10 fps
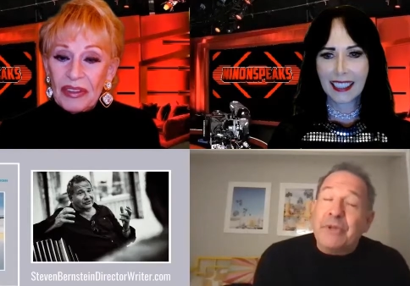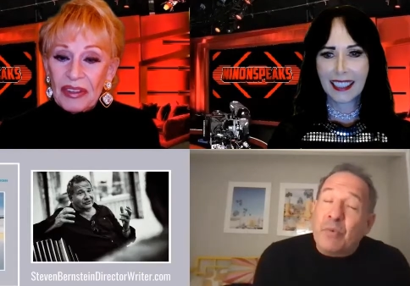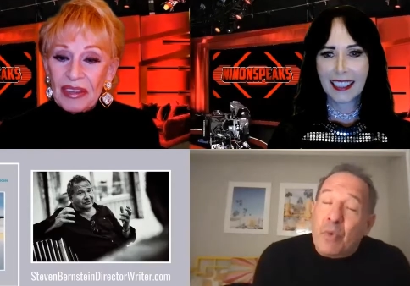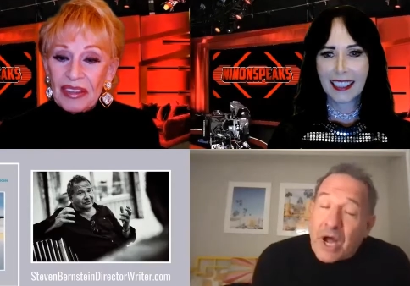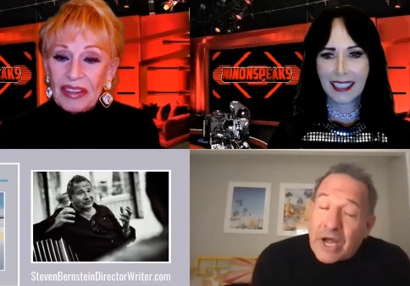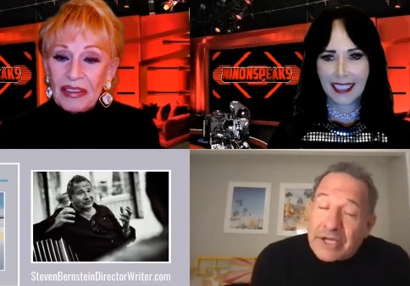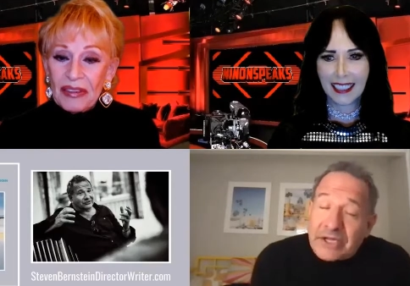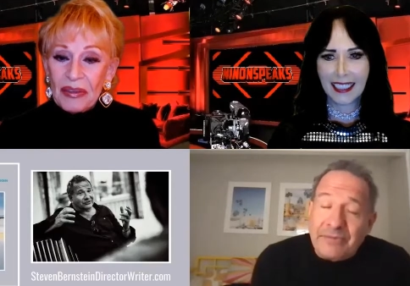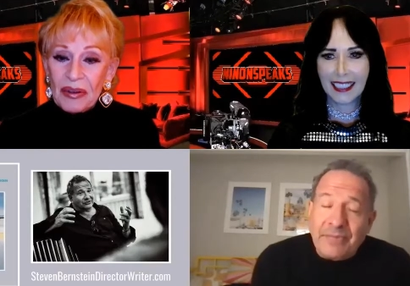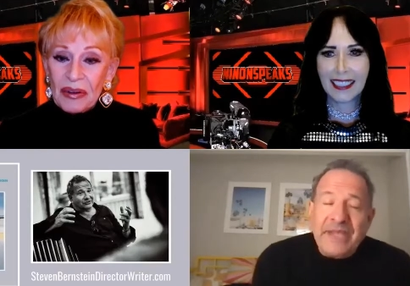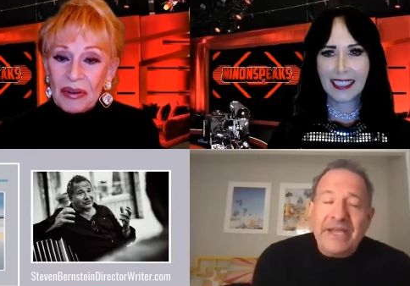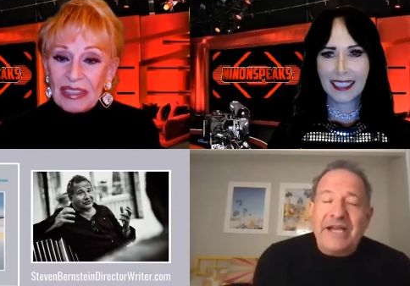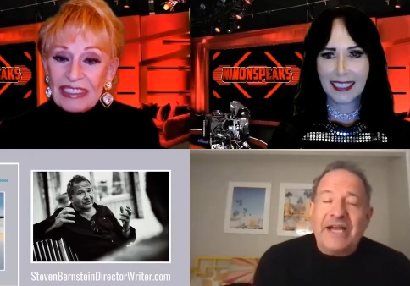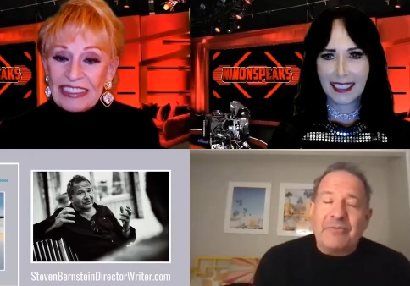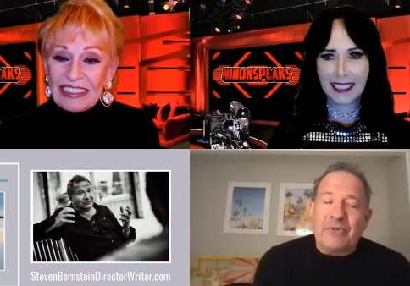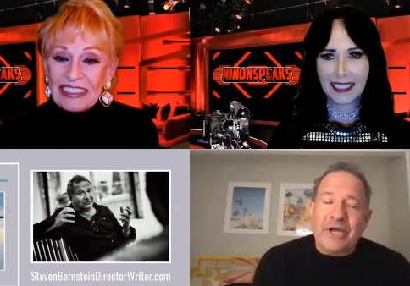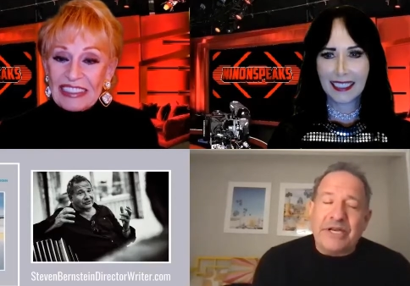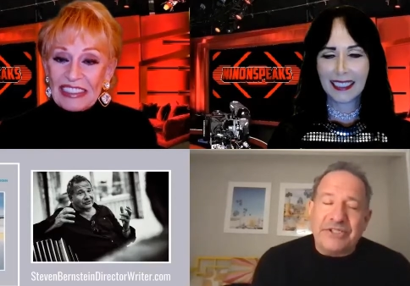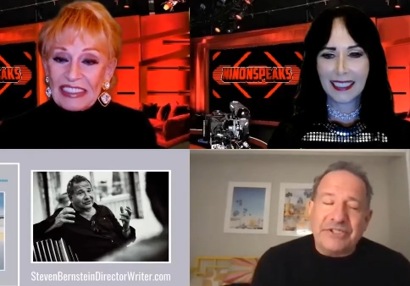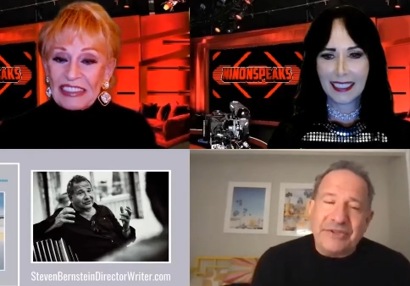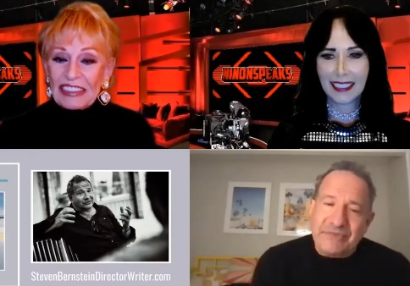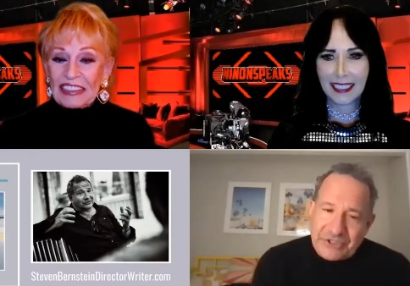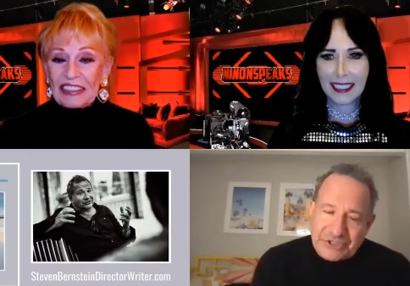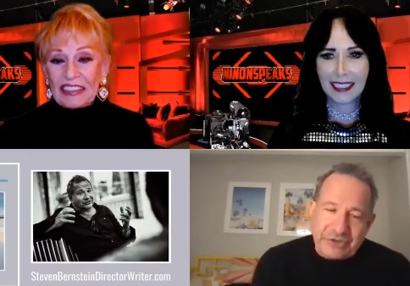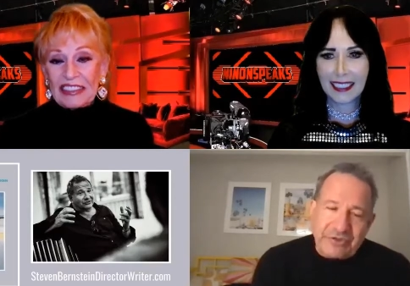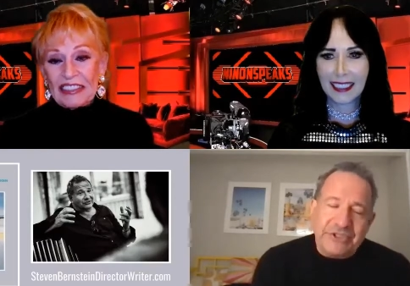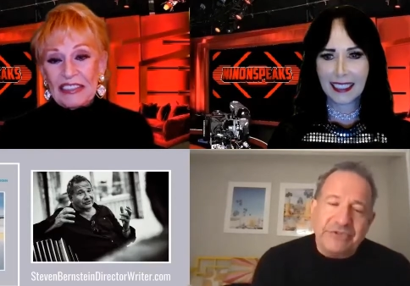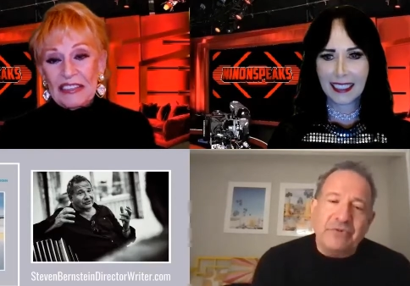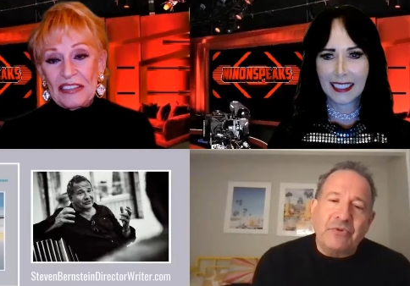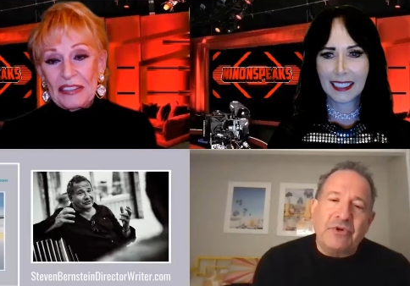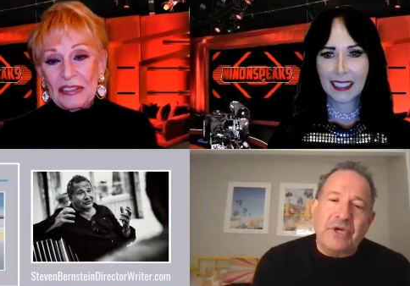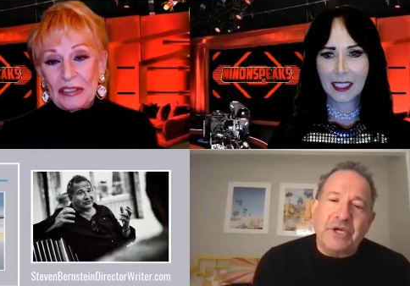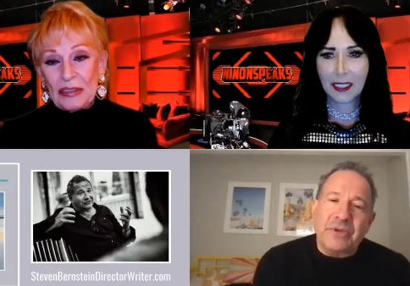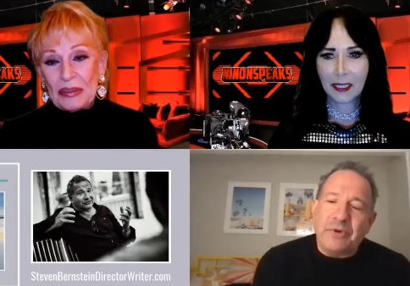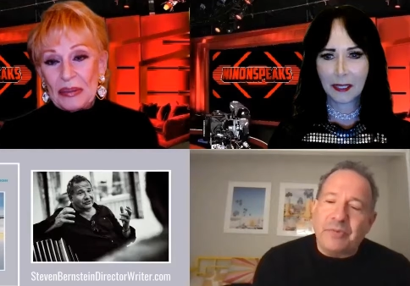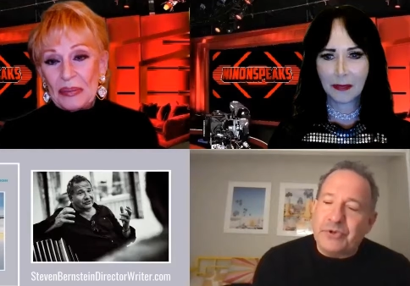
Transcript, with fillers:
Speaker 1: Meanwhile, I'm writing a TV series for uh, a